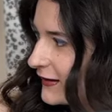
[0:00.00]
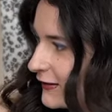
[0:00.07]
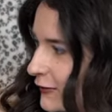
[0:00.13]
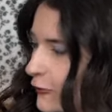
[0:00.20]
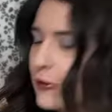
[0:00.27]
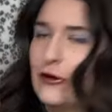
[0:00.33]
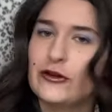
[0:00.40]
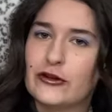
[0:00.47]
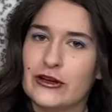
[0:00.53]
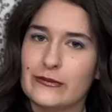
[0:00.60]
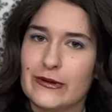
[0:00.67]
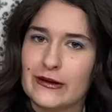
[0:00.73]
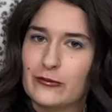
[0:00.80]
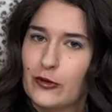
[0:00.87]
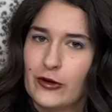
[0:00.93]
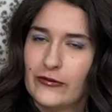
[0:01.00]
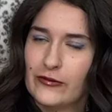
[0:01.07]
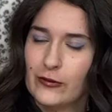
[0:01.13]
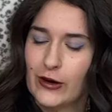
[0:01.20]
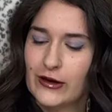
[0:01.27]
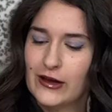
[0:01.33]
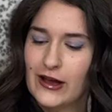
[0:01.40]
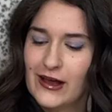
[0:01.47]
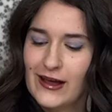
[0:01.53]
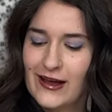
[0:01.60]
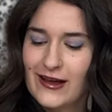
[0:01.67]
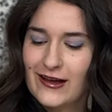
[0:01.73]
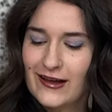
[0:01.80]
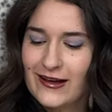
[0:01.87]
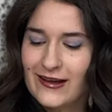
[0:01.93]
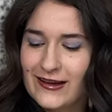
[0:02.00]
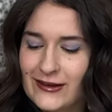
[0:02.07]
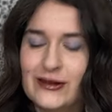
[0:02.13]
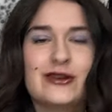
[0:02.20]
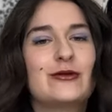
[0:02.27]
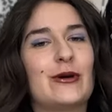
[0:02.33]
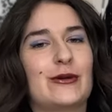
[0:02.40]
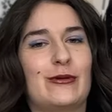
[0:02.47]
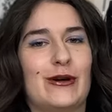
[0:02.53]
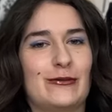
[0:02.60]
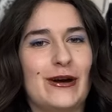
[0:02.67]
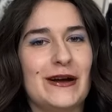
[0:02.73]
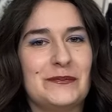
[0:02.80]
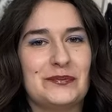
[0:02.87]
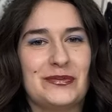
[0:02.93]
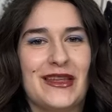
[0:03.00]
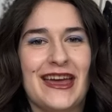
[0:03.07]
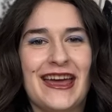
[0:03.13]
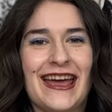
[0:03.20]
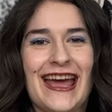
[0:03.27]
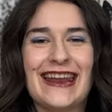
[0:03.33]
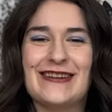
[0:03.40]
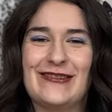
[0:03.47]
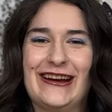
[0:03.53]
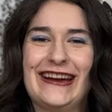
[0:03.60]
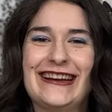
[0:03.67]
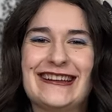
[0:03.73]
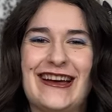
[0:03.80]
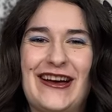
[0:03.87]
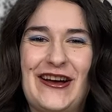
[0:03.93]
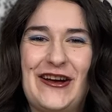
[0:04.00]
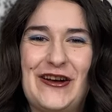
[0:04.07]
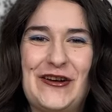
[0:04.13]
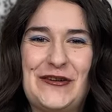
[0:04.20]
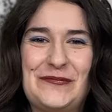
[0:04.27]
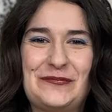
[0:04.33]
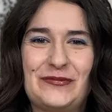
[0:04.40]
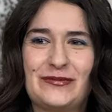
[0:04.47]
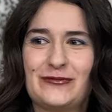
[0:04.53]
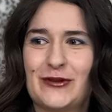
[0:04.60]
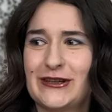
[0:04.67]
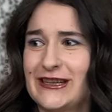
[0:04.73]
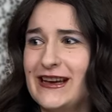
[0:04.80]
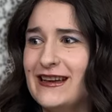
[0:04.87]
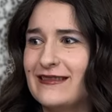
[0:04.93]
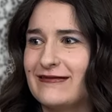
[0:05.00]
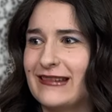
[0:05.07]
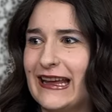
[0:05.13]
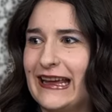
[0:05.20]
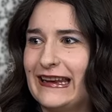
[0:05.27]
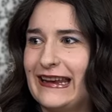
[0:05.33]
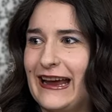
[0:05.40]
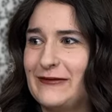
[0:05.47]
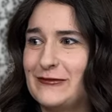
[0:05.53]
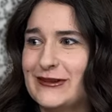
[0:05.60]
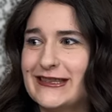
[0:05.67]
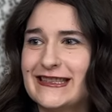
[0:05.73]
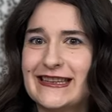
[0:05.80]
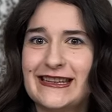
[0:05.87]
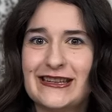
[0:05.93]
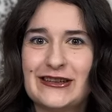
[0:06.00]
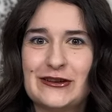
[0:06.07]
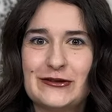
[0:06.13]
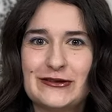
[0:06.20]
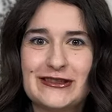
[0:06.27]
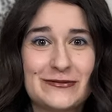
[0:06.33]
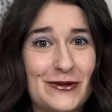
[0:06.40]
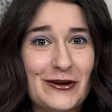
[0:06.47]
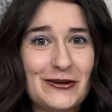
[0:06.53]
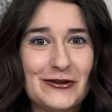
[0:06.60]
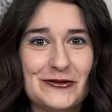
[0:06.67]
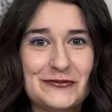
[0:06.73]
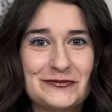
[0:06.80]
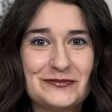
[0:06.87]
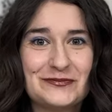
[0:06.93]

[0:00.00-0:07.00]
or you can make more if you want. You do what you want, right? Anyway, um, we're done, and I will see you tomorrow.